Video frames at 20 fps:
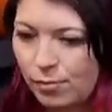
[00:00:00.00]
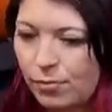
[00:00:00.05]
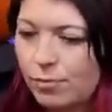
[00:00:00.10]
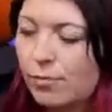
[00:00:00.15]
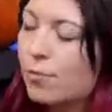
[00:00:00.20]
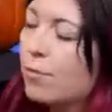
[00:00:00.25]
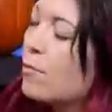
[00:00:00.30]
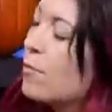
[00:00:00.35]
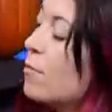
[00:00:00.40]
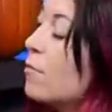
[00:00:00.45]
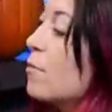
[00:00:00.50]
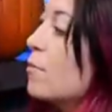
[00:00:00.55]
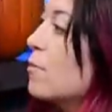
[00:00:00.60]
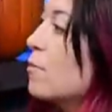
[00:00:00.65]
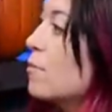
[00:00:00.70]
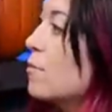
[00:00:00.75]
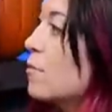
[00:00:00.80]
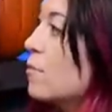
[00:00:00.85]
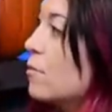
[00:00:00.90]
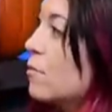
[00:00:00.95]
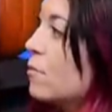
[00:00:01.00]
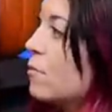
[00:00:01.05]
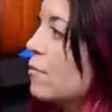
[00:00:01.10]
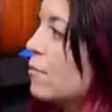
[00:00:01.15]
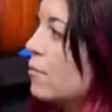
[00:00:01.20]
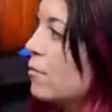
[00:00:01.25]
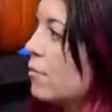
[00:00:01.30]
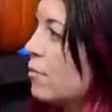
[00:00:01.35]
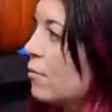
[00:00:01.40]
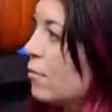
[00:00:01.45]

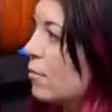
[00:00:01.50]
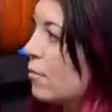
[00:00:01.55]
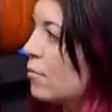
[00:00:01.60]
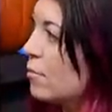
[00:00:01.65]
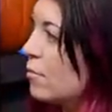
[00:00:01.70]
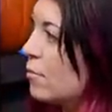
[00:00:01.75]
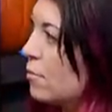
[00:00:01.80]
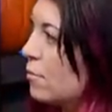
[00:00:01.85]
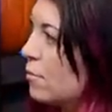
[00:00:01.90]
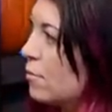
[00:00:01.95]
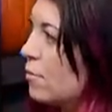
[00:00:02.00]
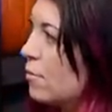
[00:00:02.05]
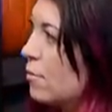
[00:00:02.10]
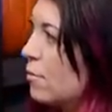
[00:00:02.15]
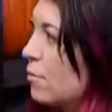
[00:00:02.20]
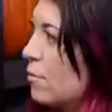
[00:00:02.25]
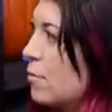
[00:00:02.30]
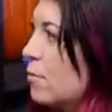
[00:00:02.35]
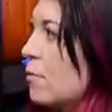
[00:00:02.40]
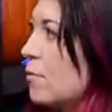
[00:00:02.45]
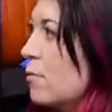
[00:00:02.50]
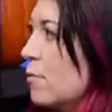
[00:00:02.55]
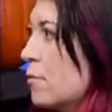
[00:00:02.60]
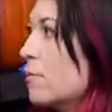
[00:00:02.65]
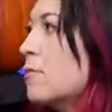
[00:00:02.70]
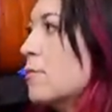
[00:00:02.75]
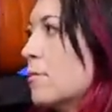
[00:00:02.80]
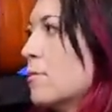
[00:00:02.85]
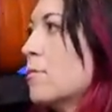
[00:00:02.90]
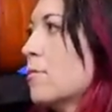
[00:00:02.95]

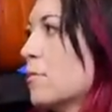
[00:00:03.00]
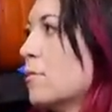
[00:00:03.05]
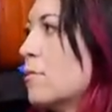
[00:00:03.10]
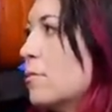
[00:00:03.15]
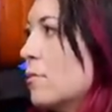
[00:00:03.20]
This person isn't speaking.